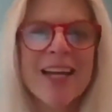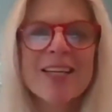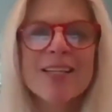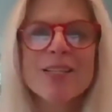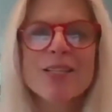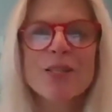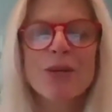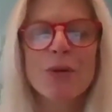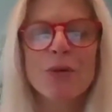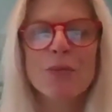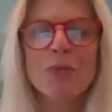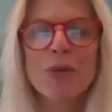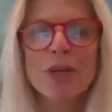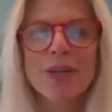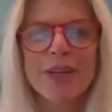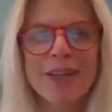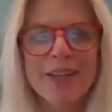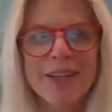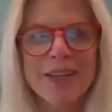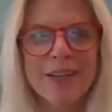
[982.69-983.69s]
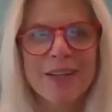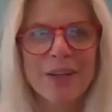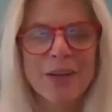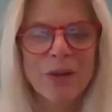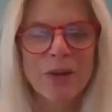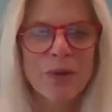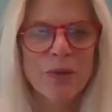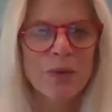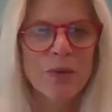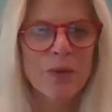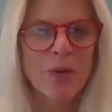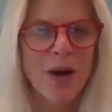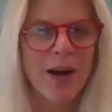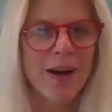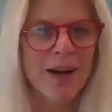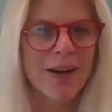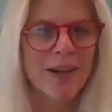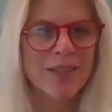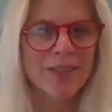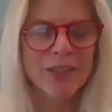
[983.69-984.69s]
So we're going to go
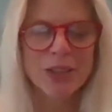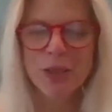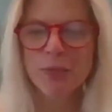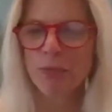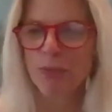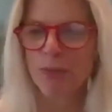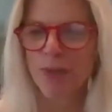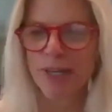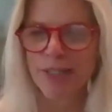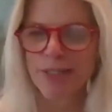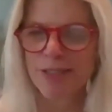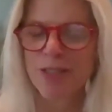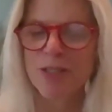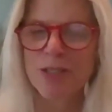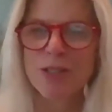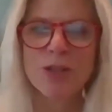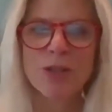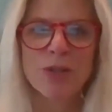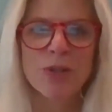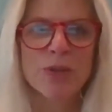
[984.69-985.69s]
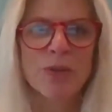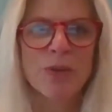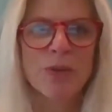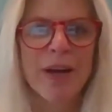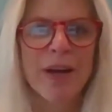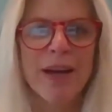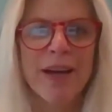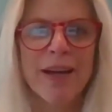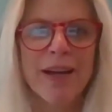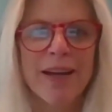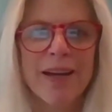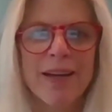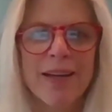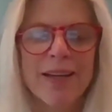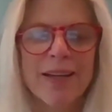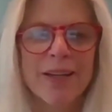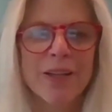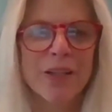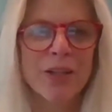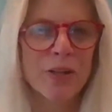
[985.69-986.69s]
jump right into a